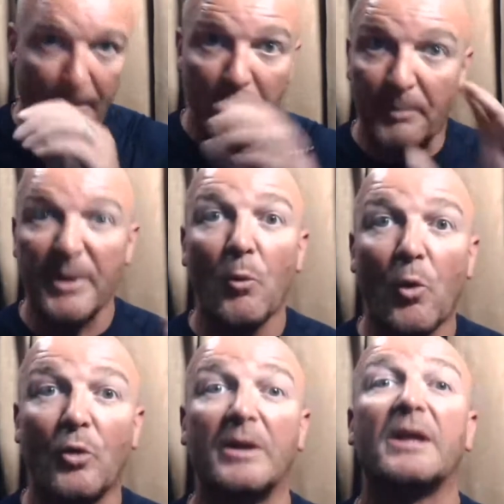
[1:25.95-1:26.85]
But be
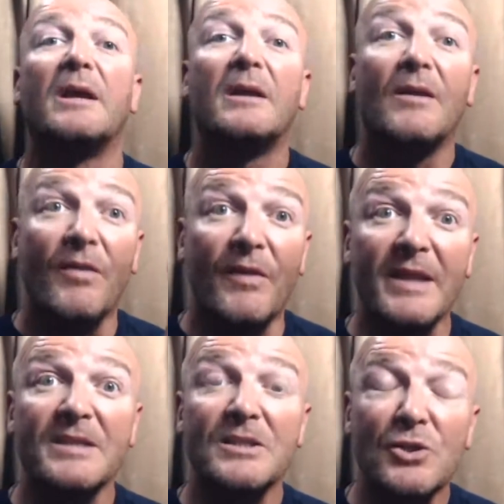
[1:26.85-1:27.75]
warned,
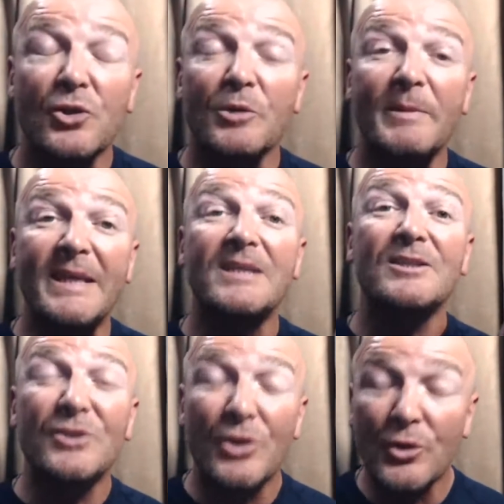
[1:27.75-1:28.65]
this took me
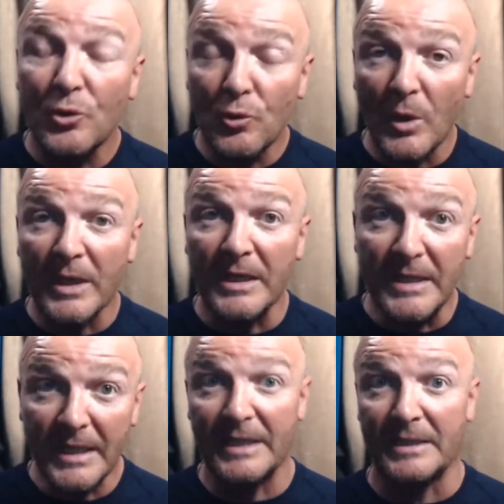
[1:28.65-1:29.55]
two
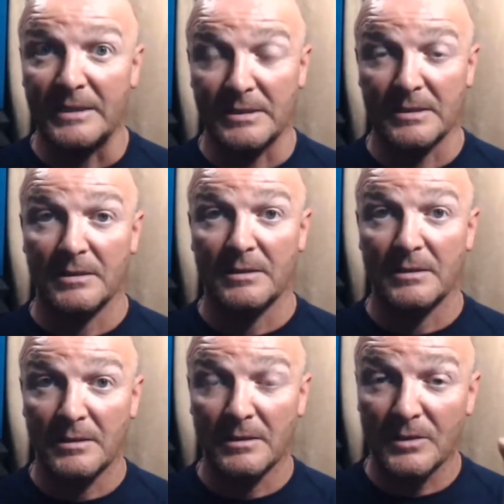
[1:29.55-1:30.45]
years,
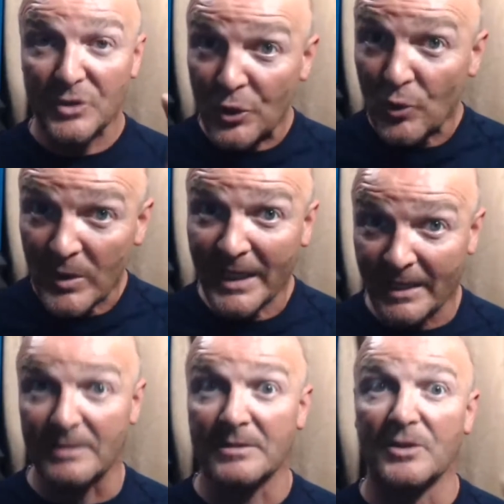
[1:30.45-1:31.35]
two
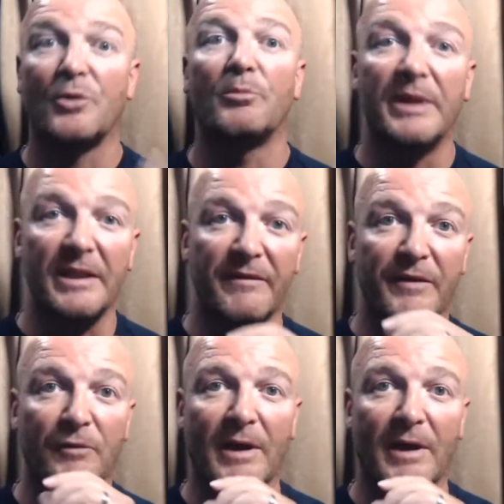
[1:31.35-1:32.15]
years to completely figure